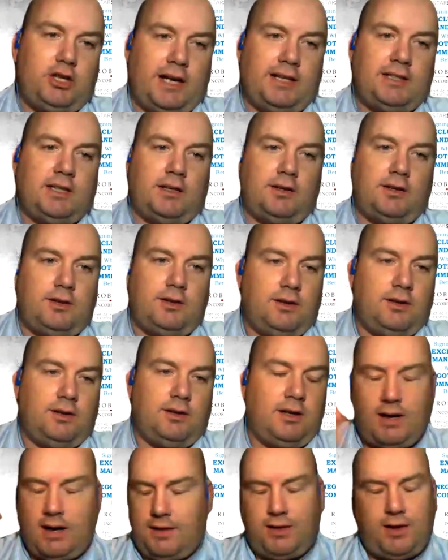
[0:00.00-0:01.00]
later
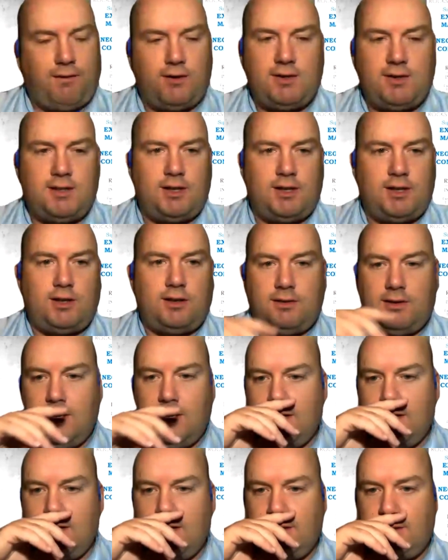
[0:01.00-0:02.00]
in a different
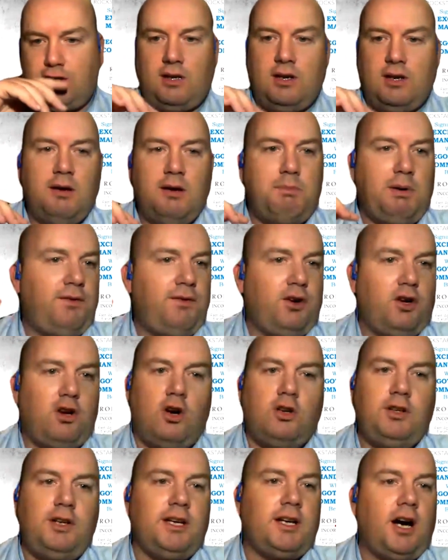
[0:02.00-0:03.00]
session, but if you
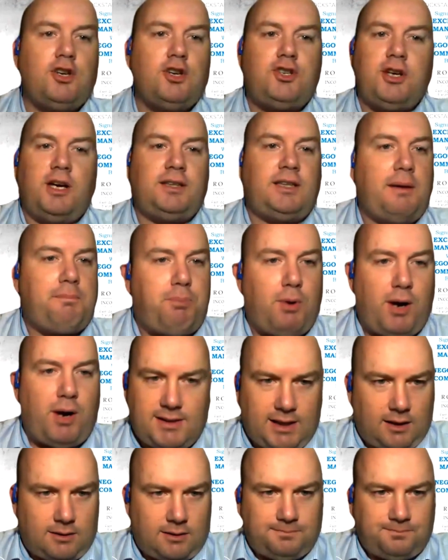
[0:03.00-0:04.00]
can't negotiate their price
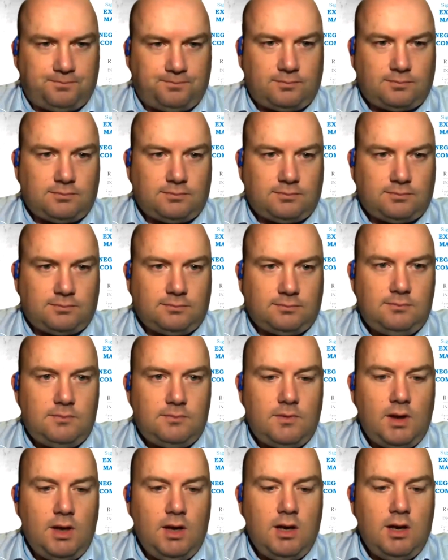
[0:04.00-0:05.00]
down,
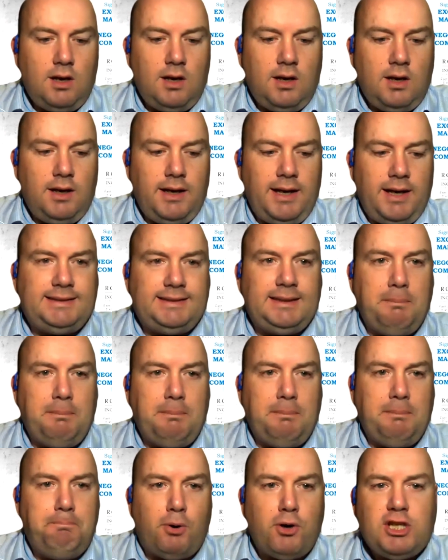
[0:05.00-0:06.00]
it's
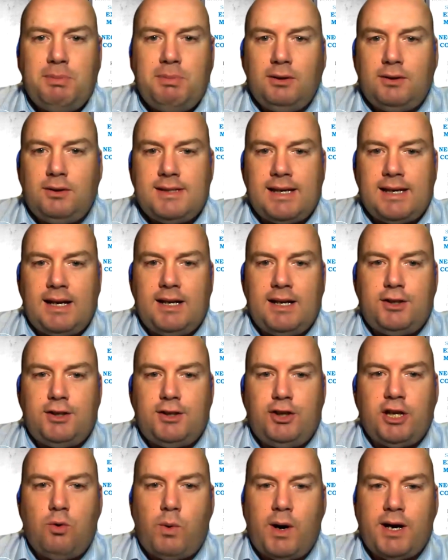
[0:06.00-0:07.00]
impossible to sell it. You're
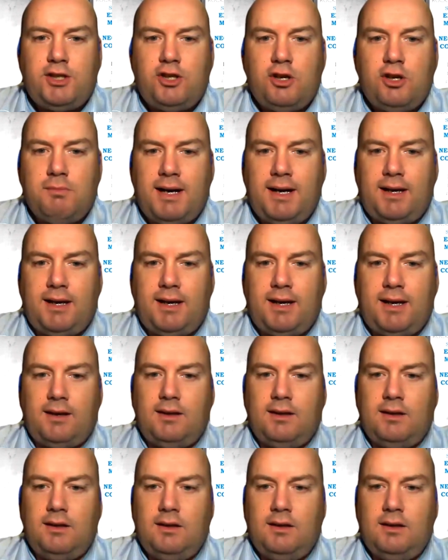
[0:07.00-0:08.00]
going to waste your money.
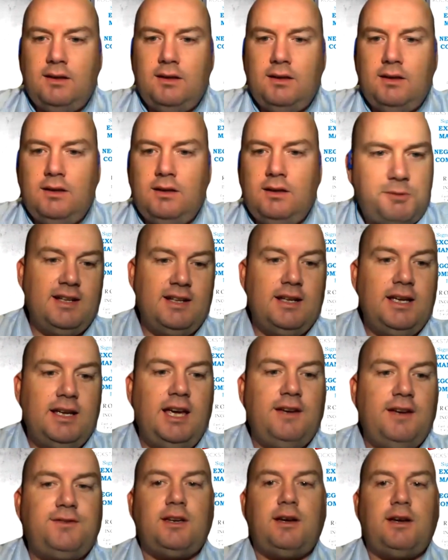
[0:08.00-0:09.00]

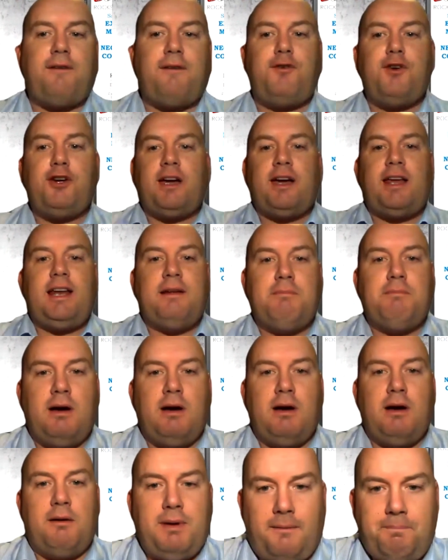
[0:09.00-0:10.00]
If South Africa and
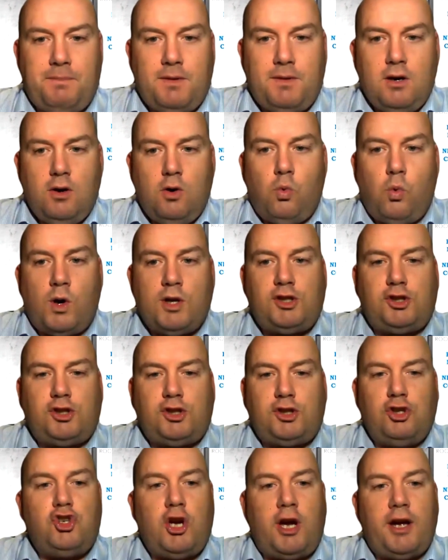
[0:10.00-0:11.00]
Namibia wants to
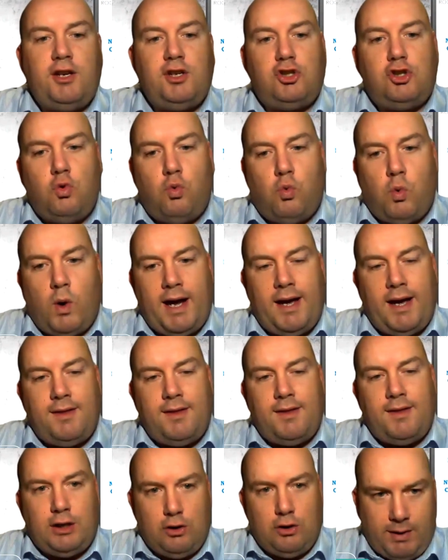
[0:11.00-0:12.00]
change the way
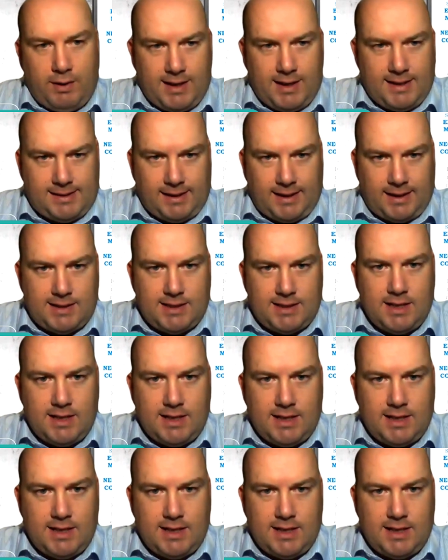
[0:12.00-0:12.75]
they do real estate,